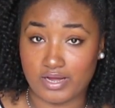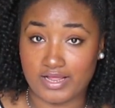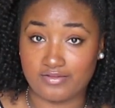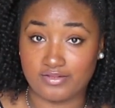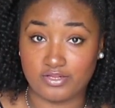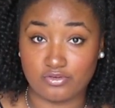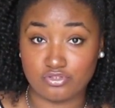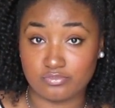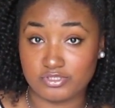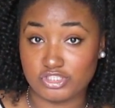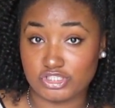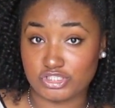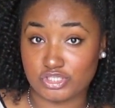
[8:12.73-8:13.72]
I know you've
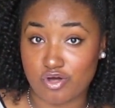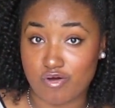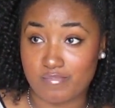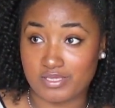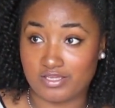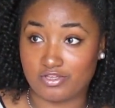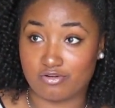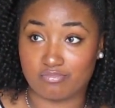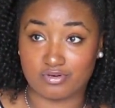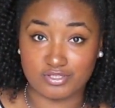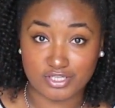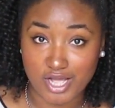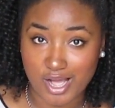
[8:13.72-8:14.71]
been cheating on me. Your
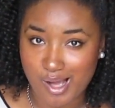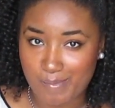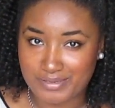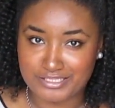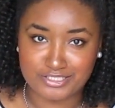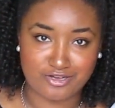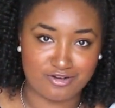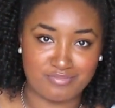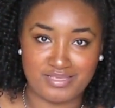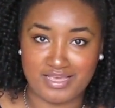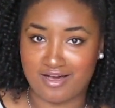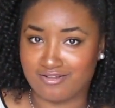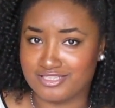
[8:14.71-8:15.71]
brother called me and told
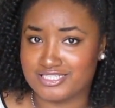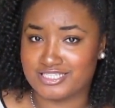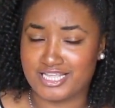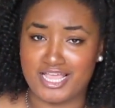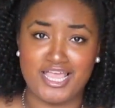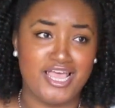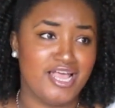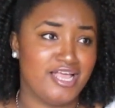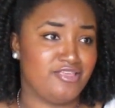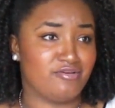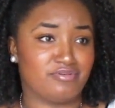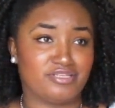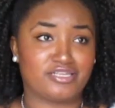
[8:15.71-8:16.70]
me all this and that.
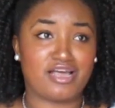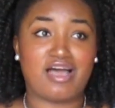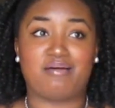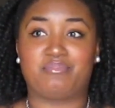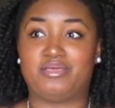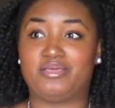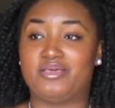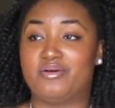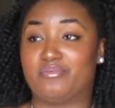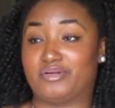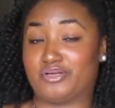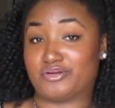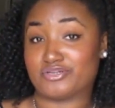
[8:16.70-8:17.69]
Your brother called me
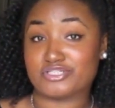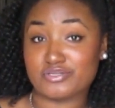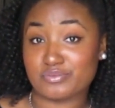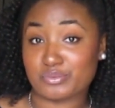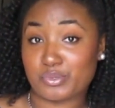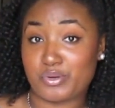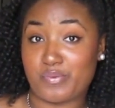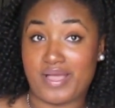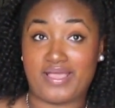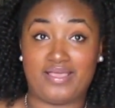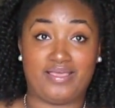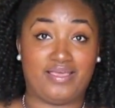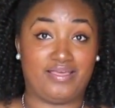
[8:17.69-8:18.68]
with the girls on
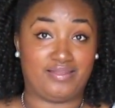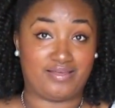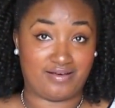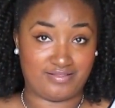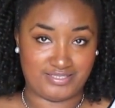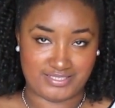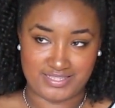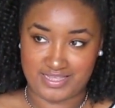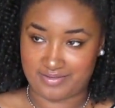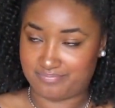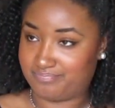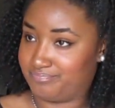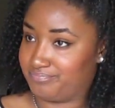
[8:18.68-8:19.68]
three-way and all this and
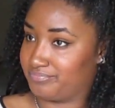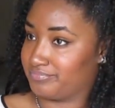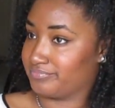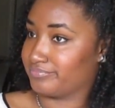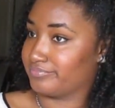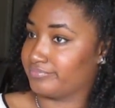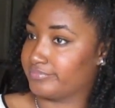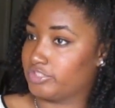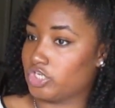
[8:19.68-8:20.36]
that.